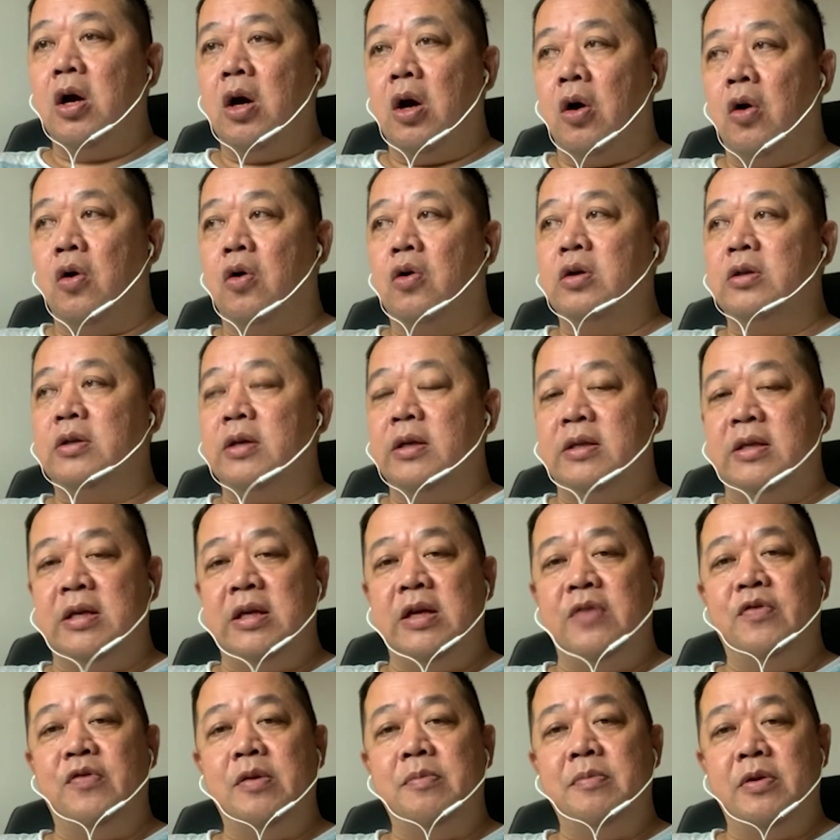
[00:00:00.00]
all the
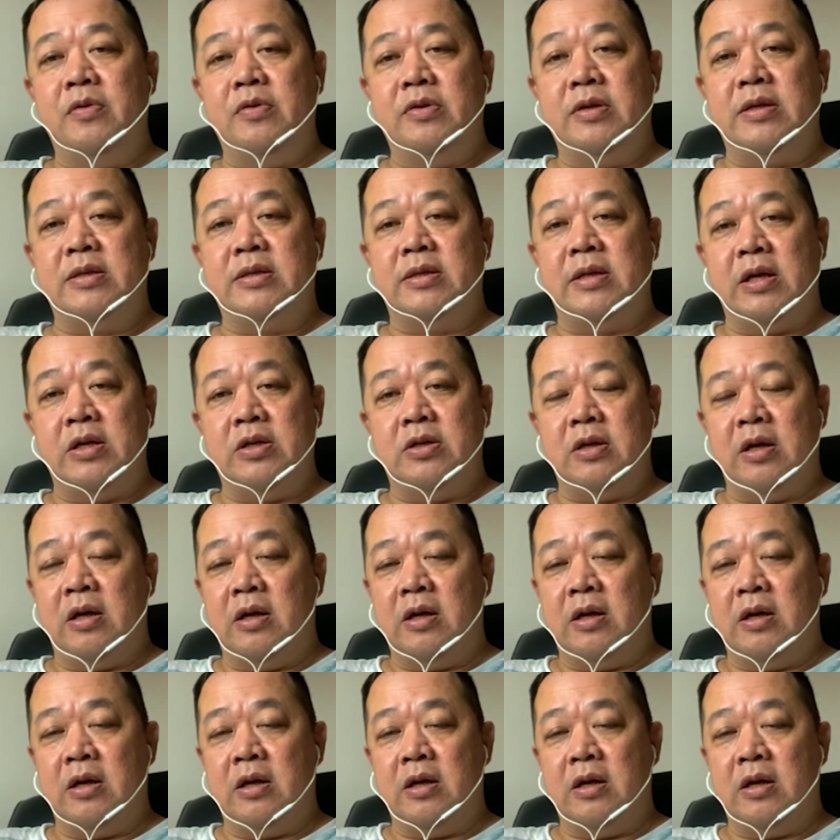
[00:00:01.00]
TV
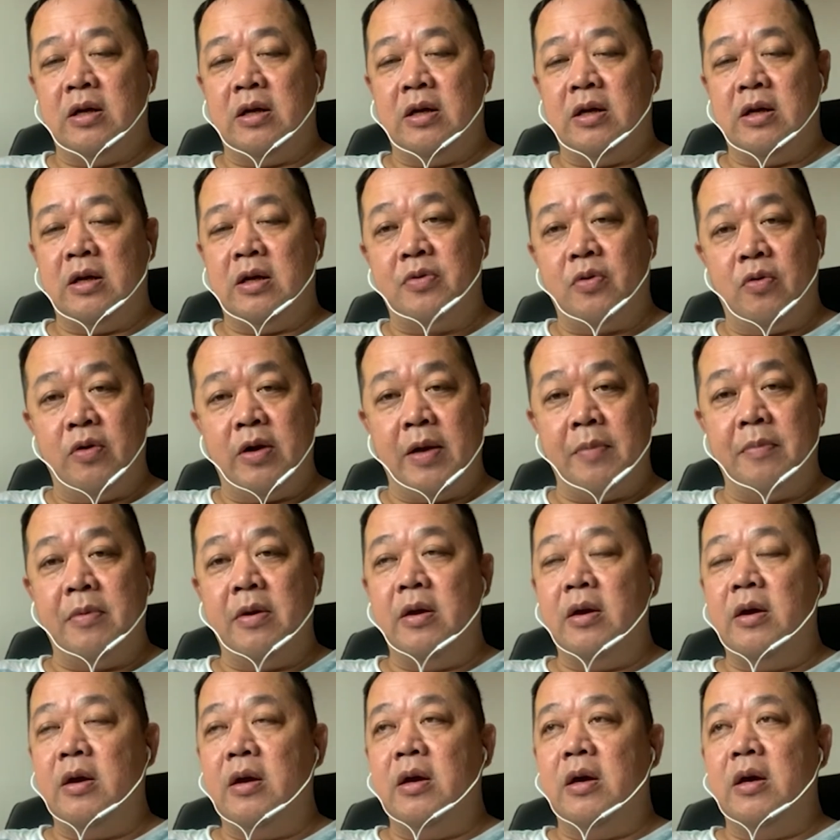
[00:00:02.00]
music
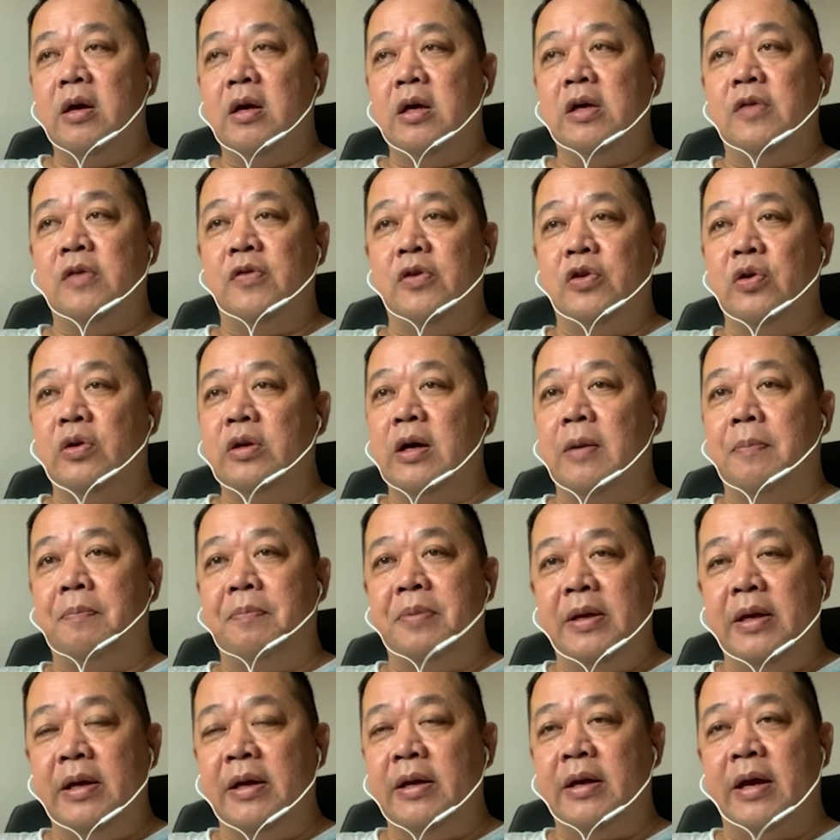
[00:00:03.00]
program. If you don't
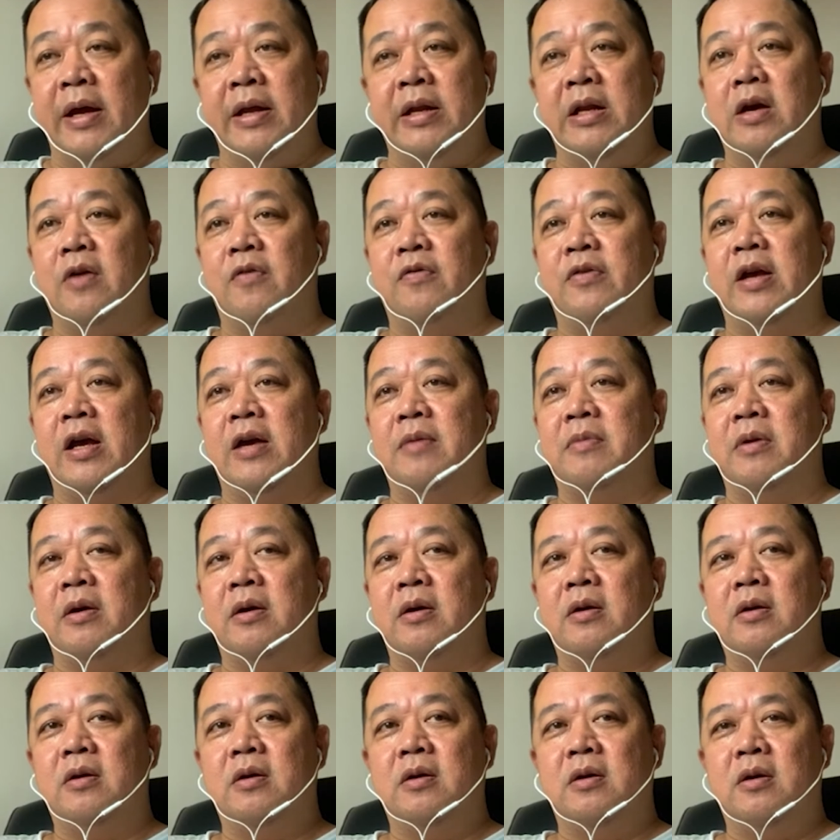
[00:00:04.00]
appear in any of
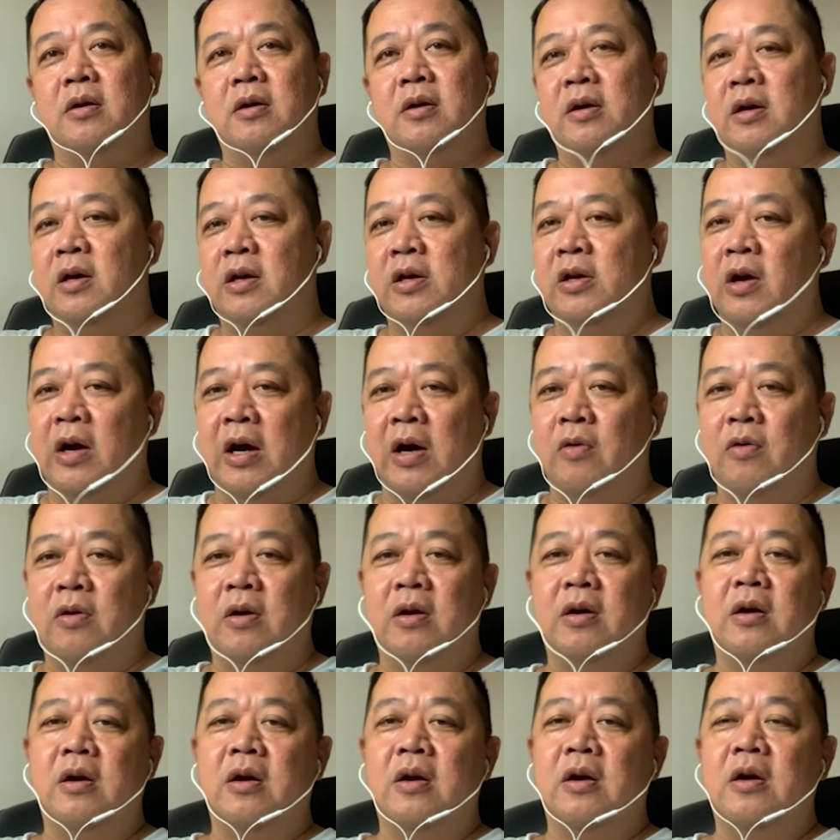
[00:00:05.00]
them, you're
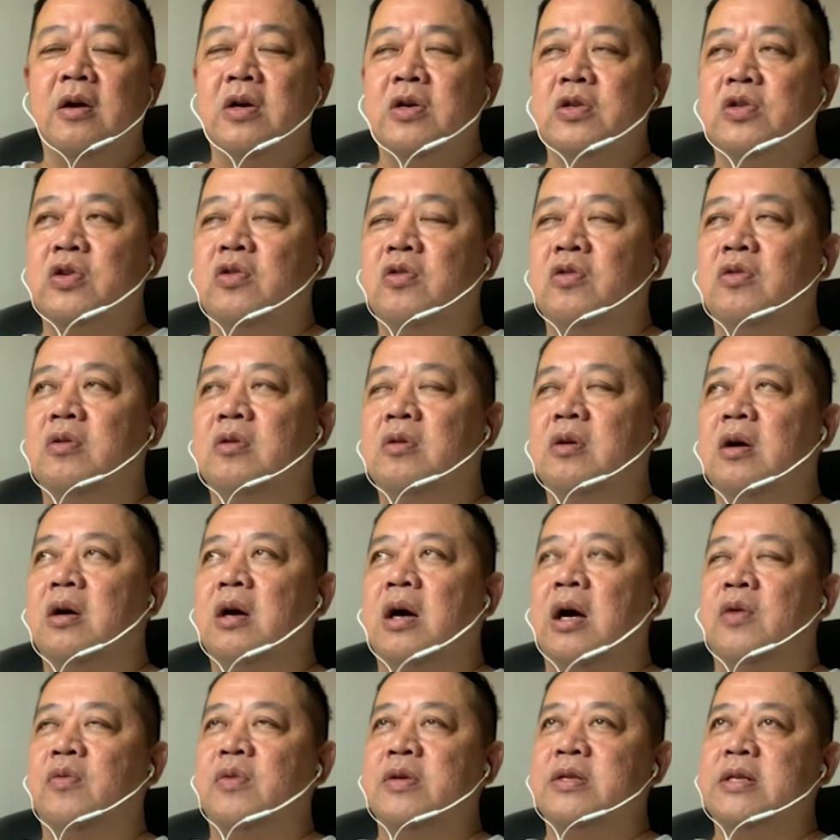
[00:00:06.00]
out. So
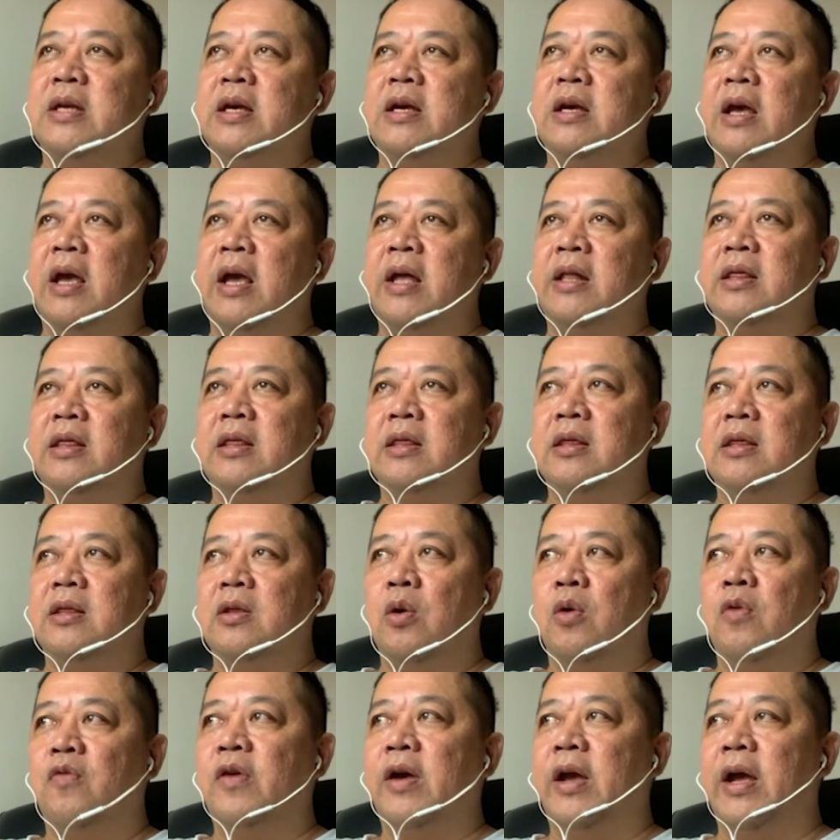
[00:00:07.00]
I would say
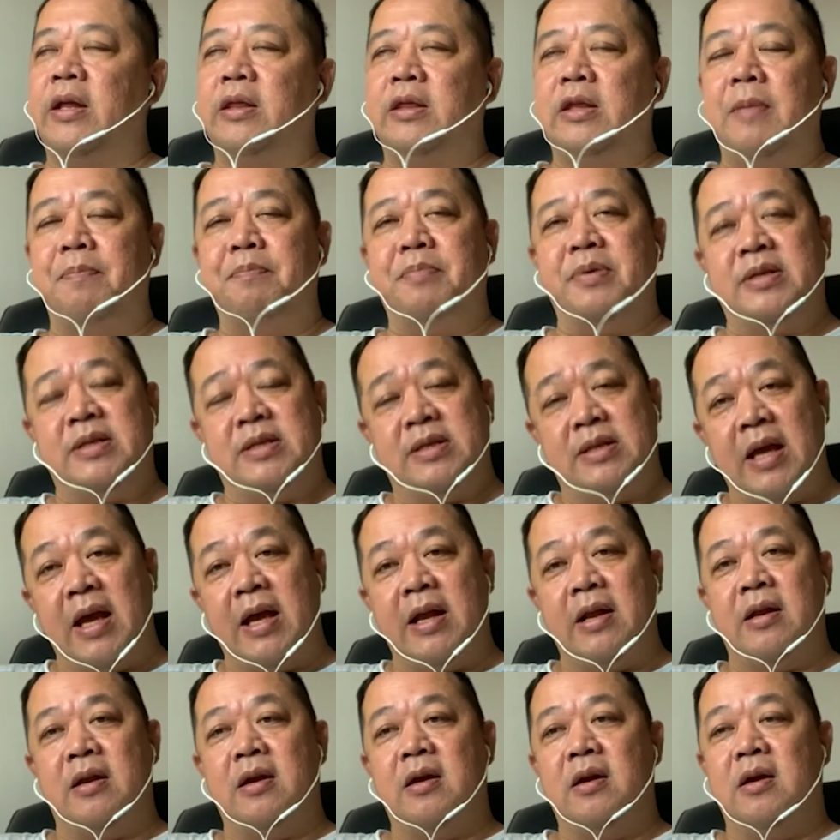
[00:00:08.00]
over
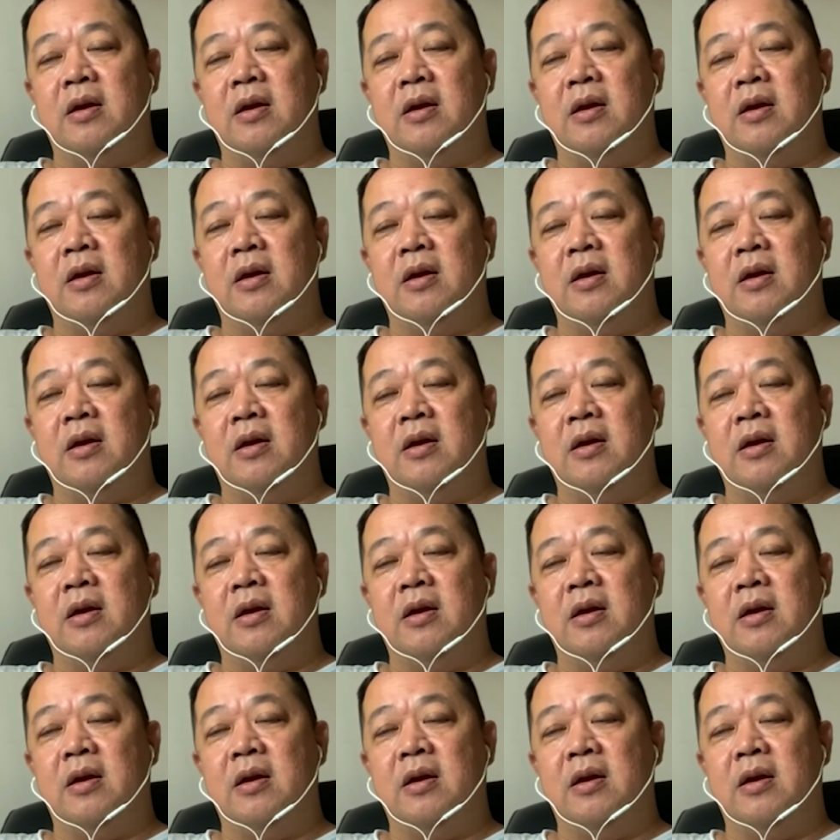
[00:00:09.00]
80%